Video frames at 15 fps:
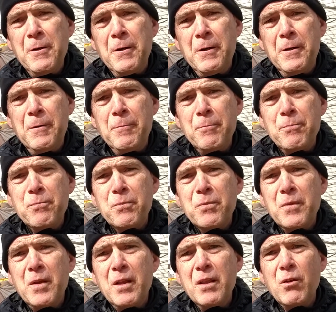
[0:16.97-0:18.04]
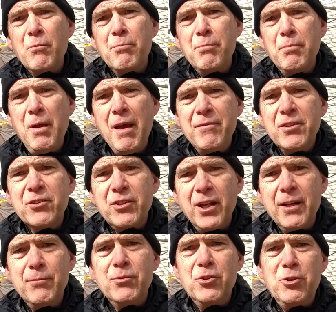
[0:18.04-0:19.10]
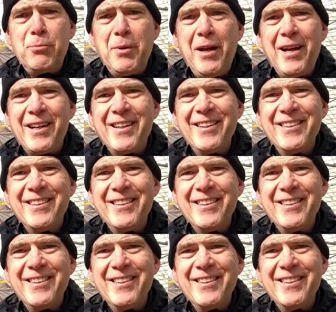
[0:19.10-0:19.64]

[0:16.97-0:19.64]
the heaviest items in your pack.